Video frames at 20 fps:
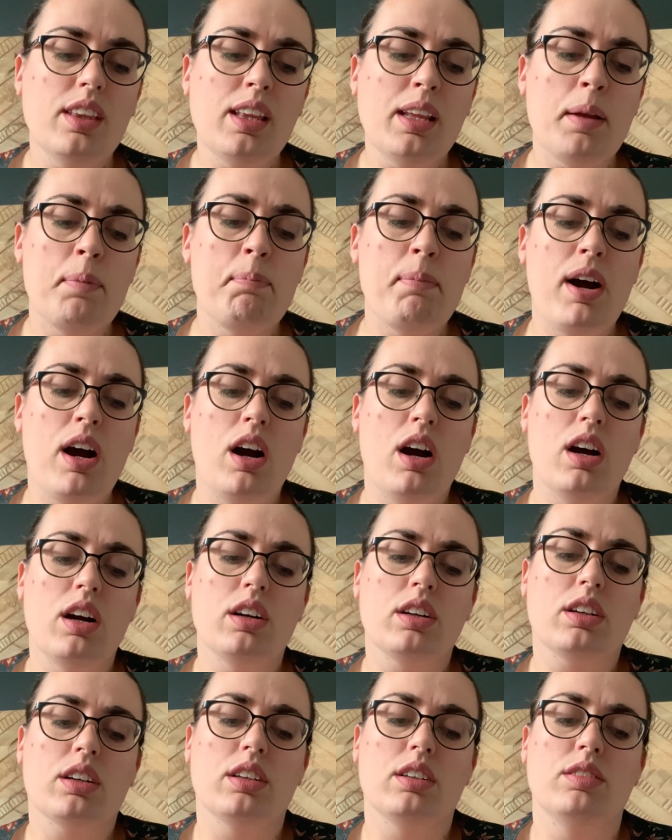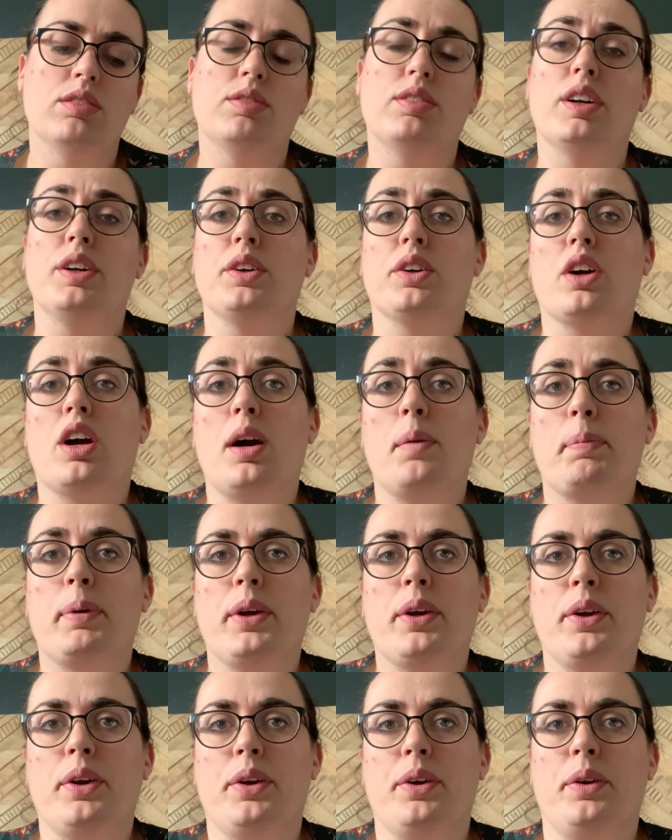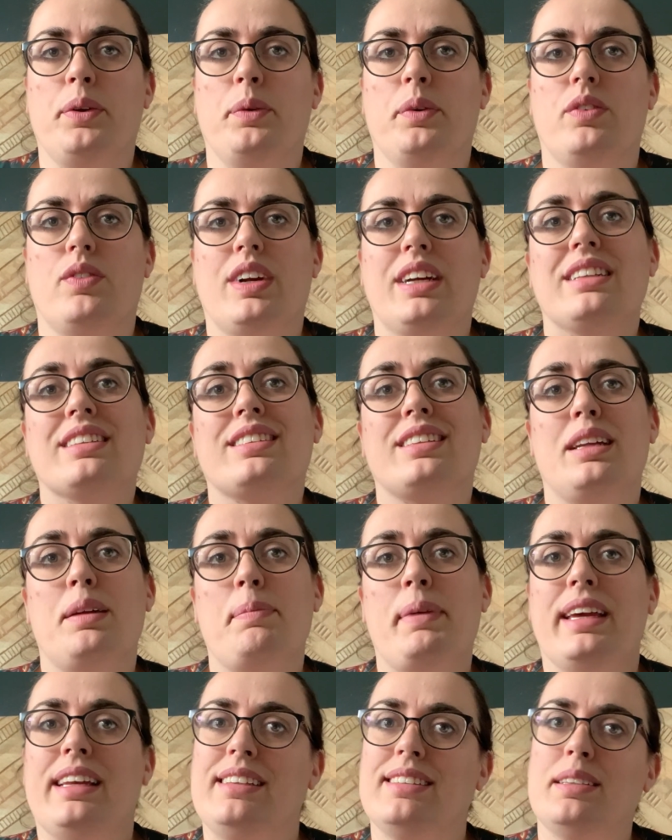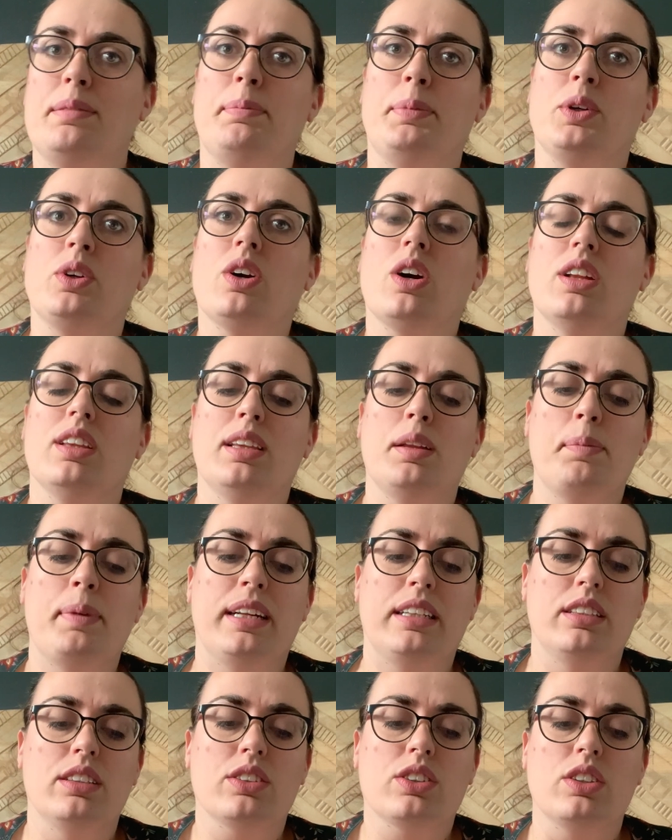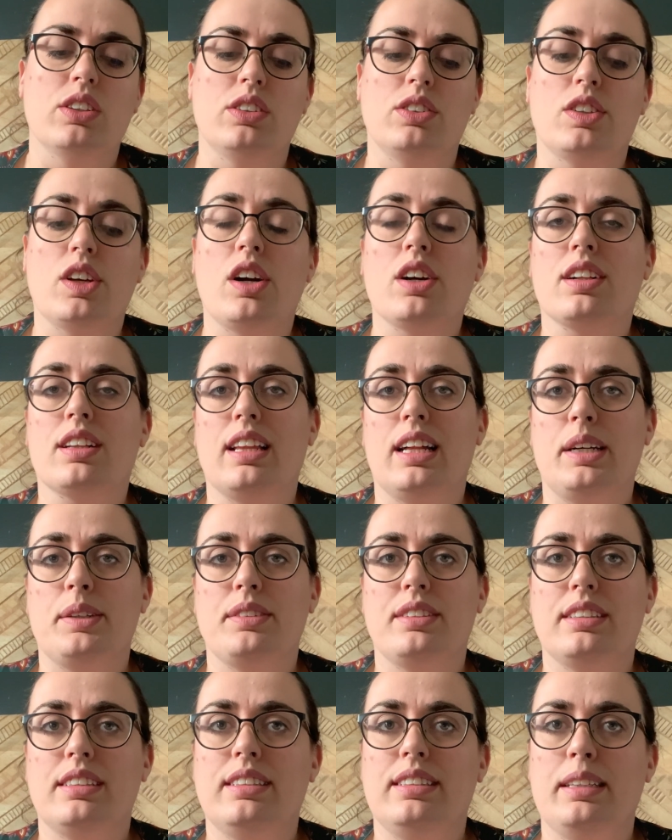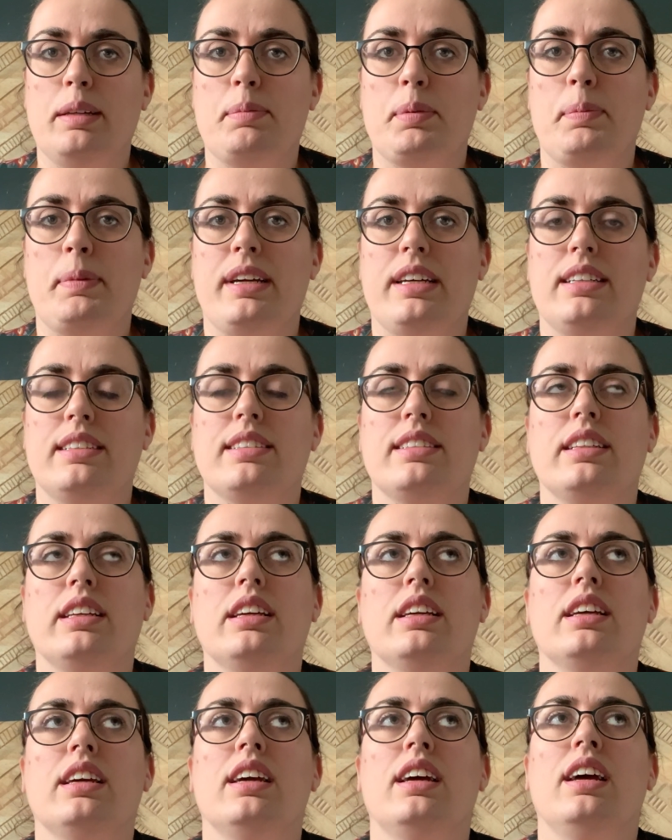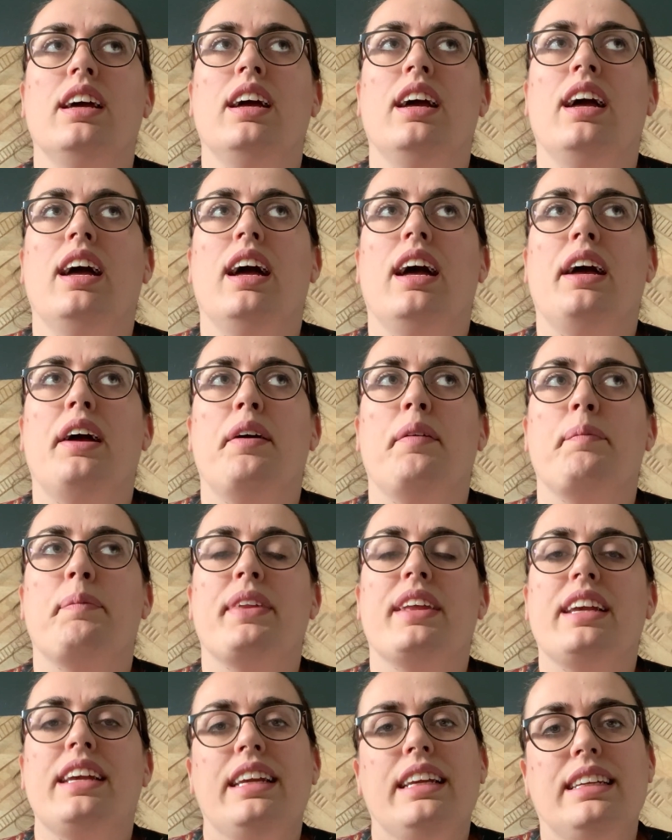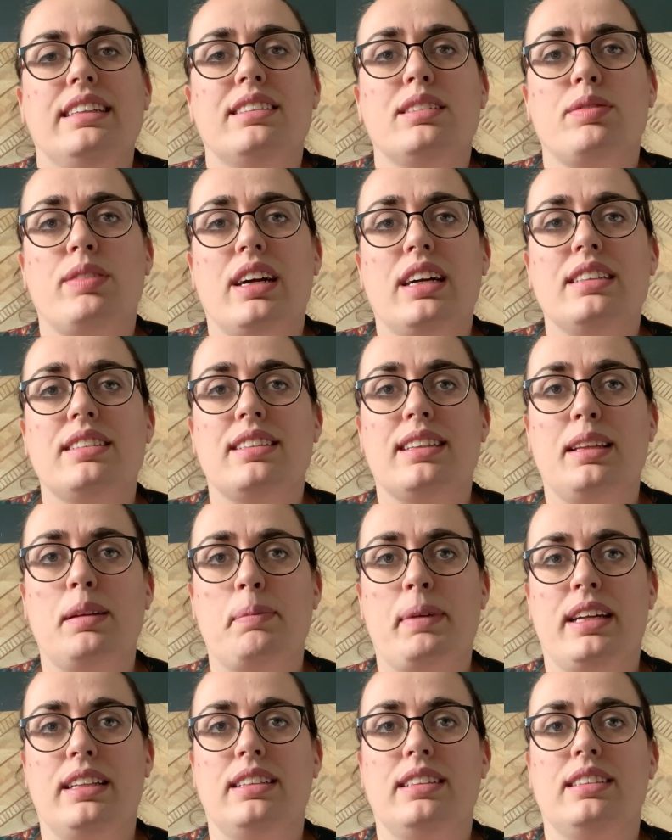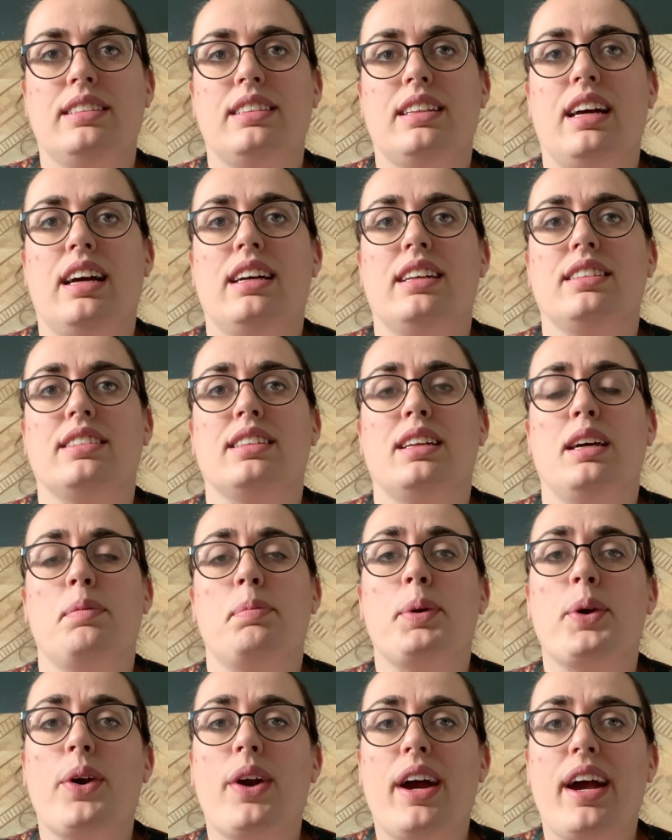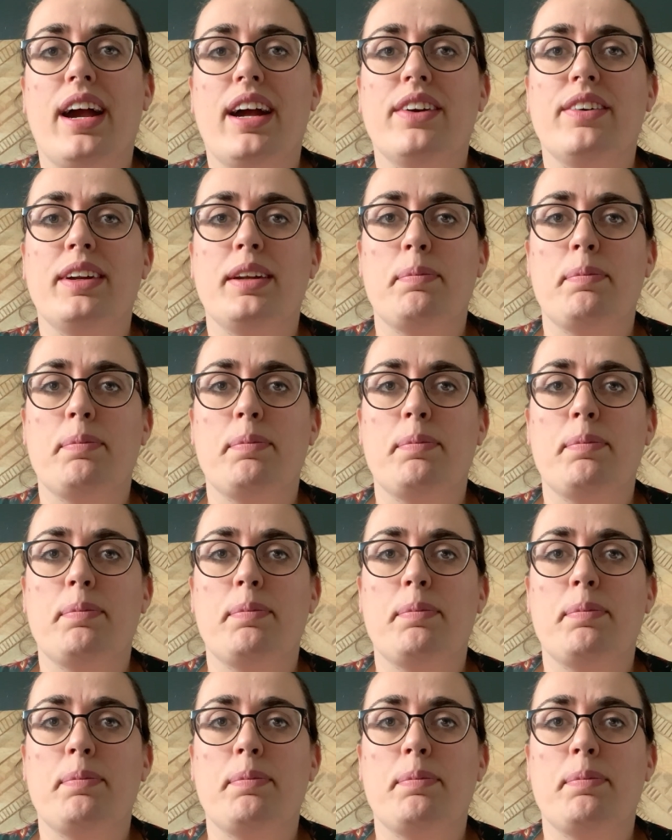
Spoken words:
Mark Rogop, who writes an amazing book on lament called Dark Clouds and Deep Mercy, he defines lament as a prayer in